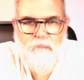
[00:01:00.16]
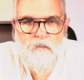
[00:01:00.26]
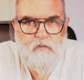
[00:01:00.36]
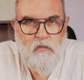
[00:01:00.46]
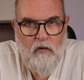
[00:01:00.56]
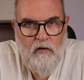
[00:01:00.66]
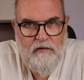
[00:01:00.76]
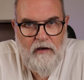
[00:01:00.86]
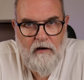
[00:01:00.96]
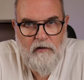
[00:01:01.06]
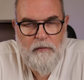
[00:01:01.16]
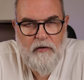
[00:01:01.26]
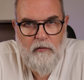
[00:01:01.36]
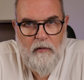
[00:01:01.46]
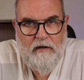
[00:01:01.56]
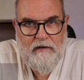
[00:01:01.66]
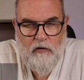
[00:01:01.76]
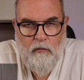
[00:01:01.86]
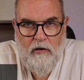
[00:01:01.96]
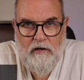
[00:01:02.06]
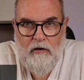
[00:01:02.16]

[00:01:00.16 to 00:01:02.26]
The tools I speak about are normally